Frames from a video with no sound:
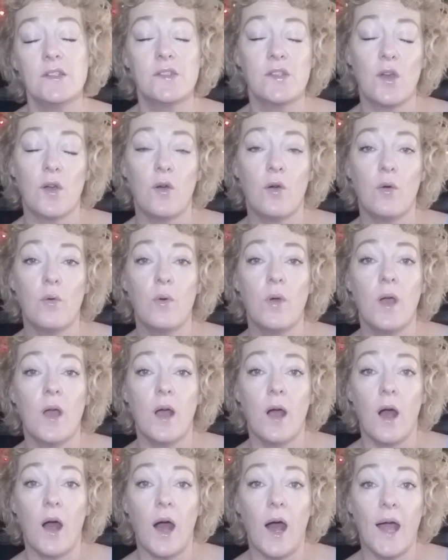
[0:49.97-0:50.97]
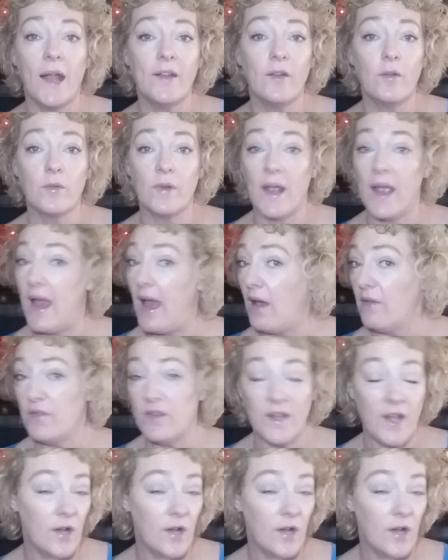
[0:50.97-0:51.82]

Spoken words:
so I don't have a